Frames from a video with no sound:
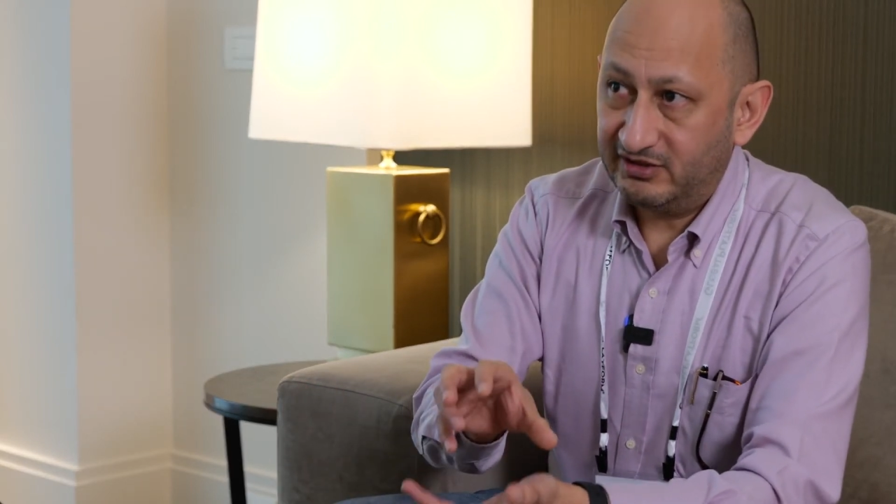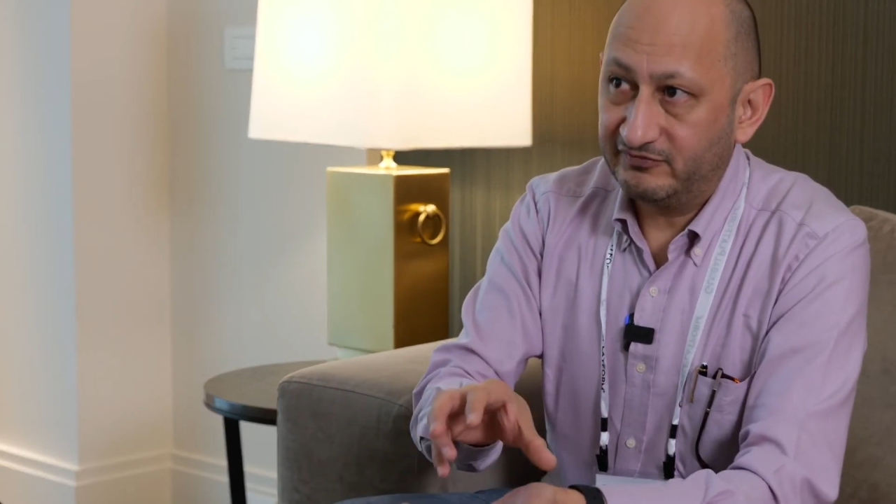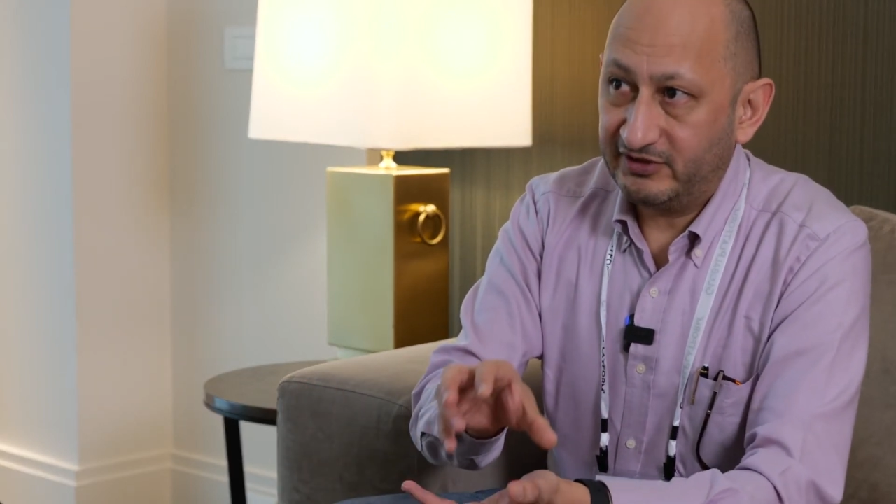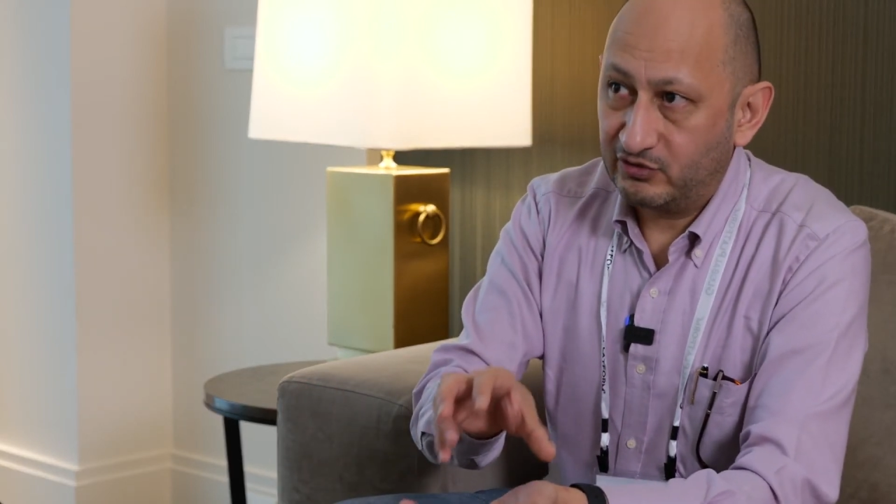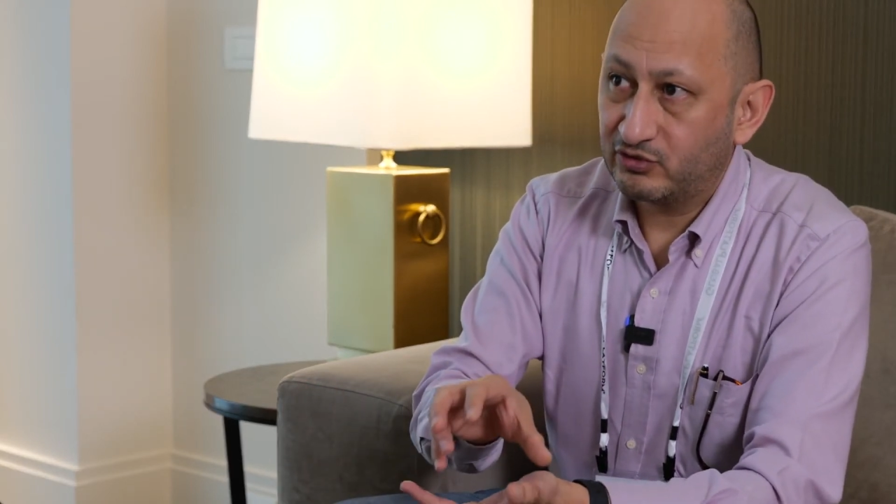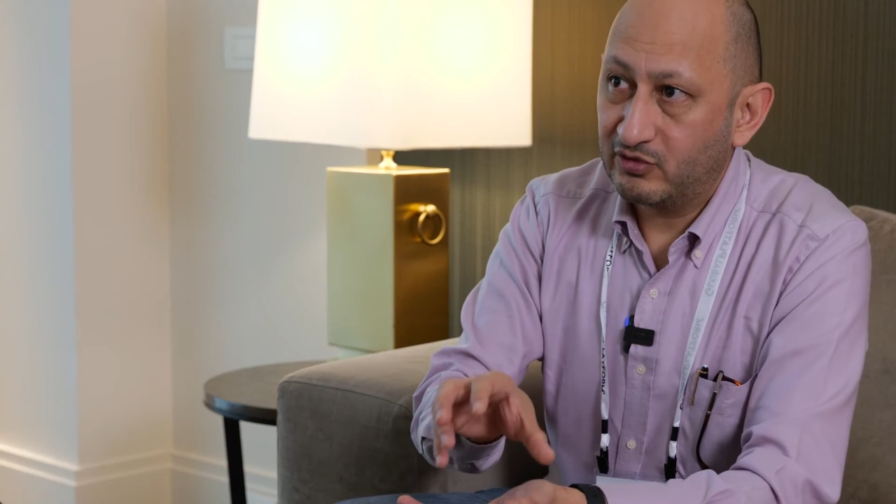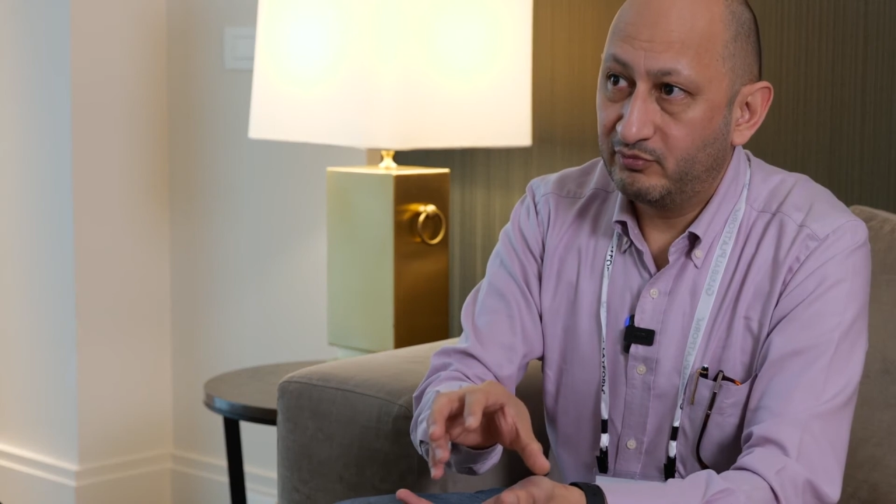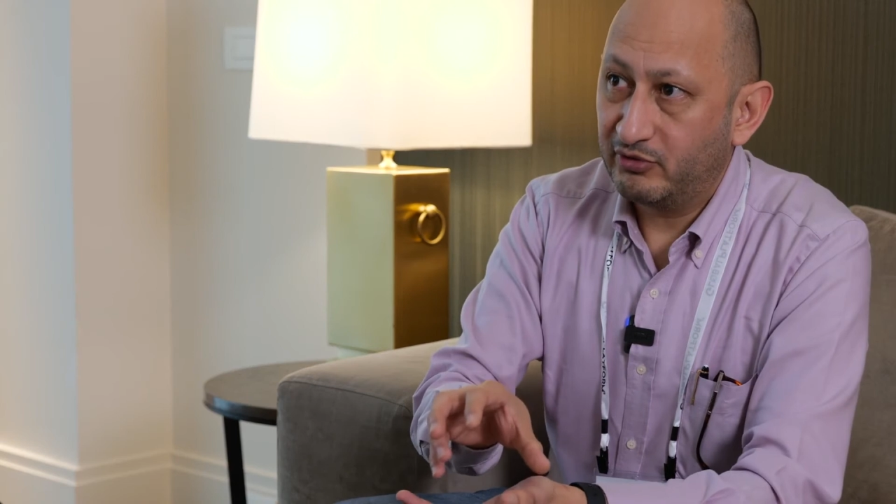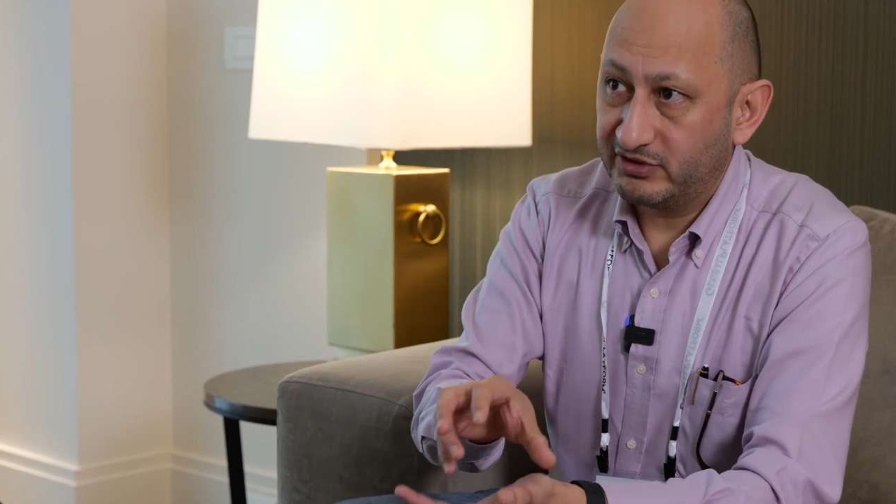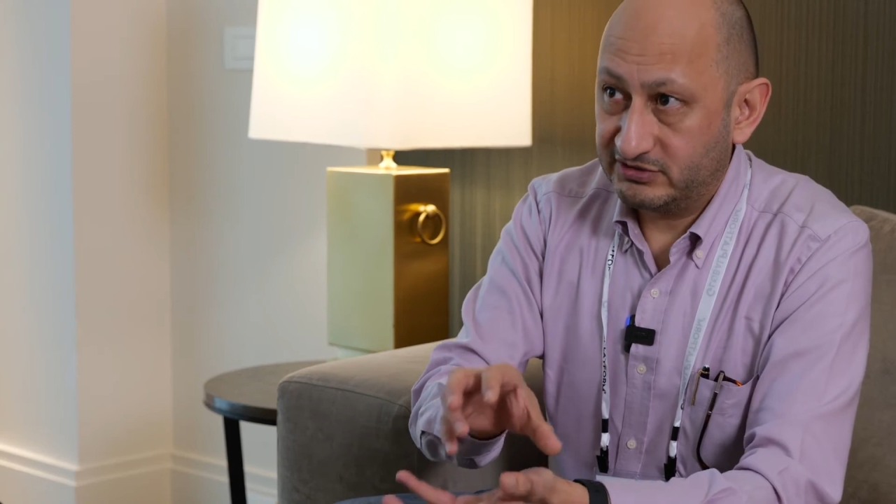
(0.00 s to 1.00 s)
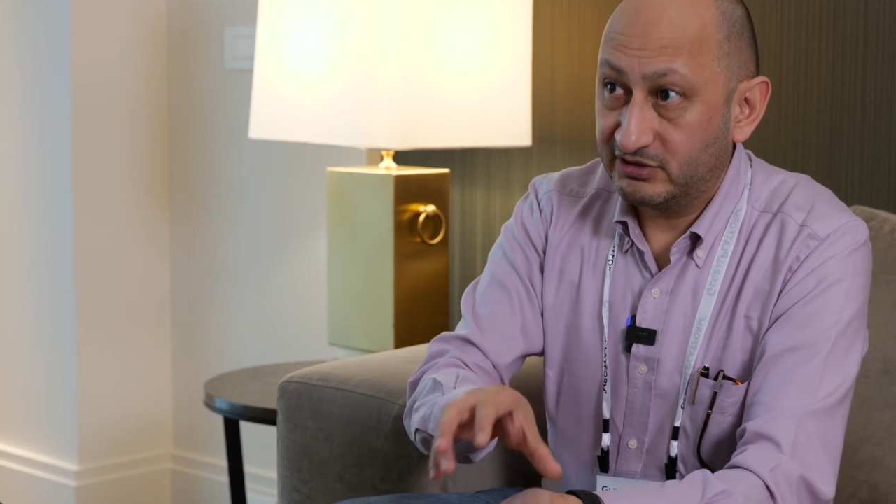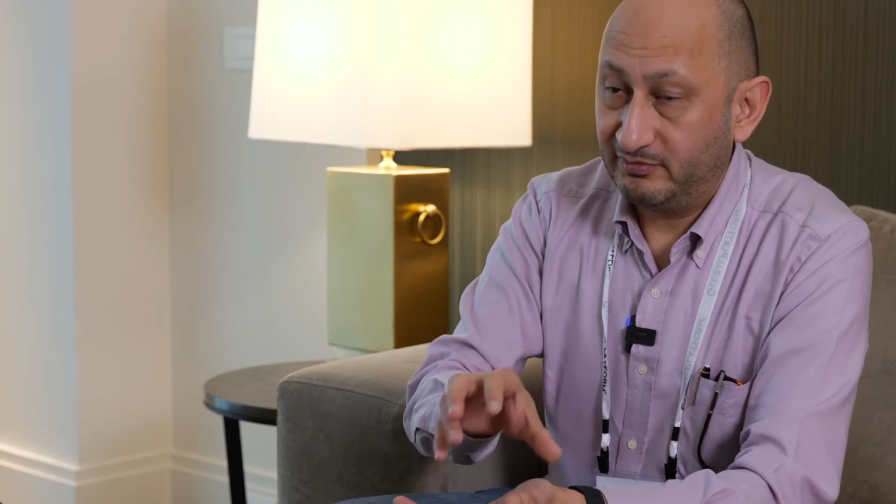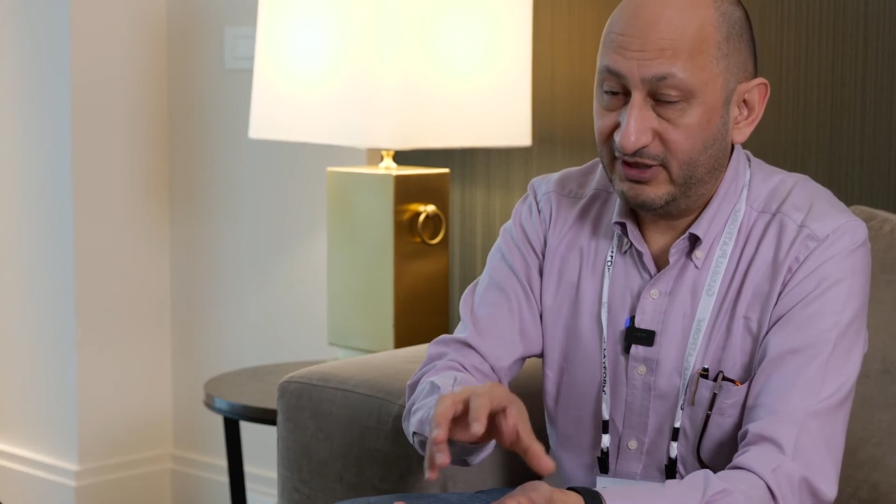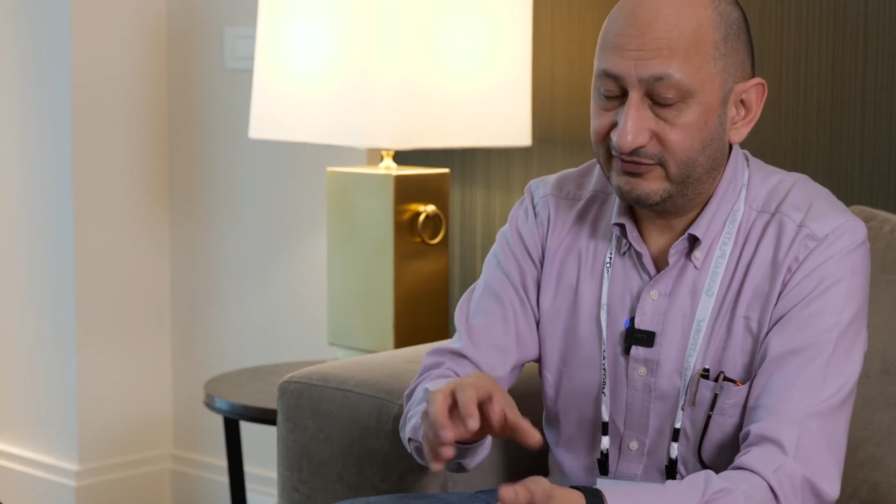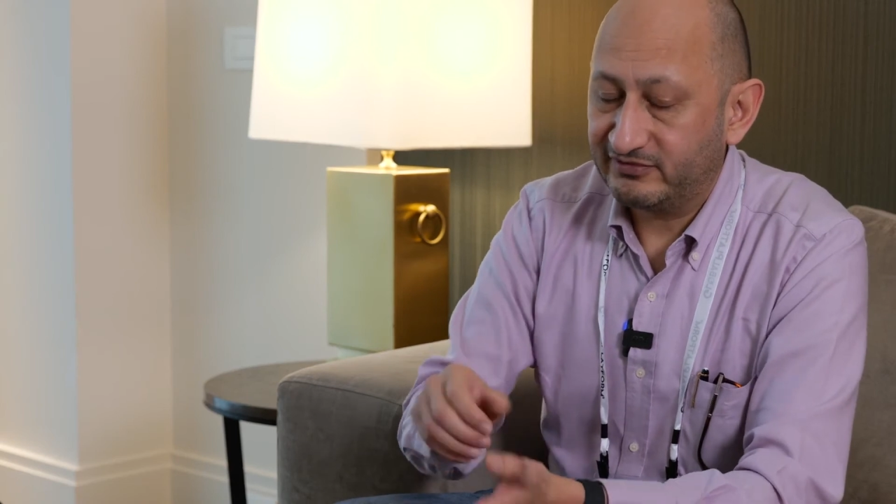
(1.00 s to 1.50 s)
of the core components on the
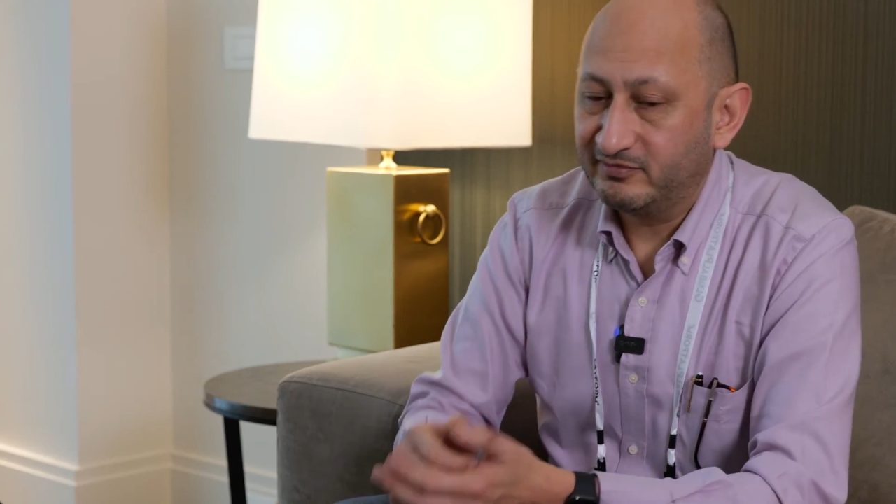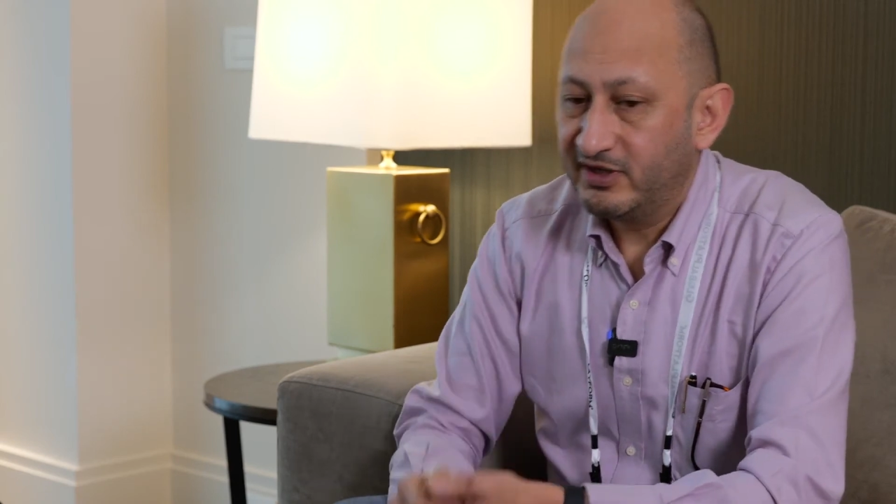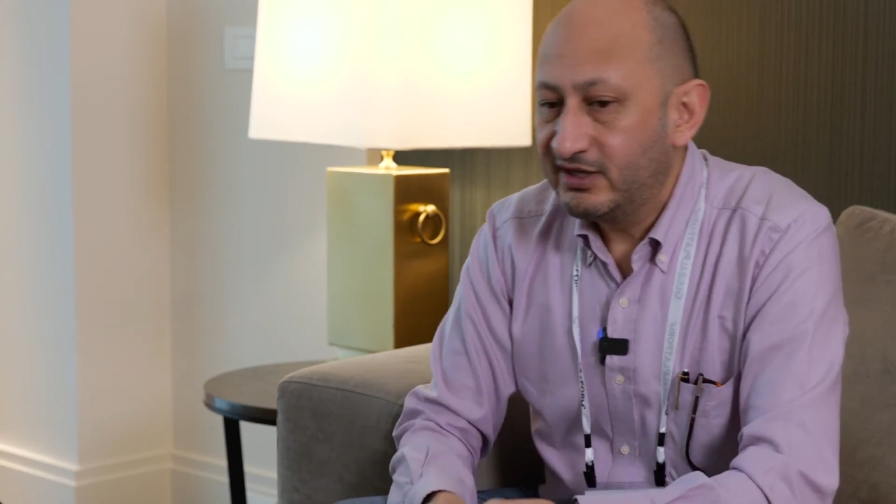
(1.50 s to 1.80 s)
platform,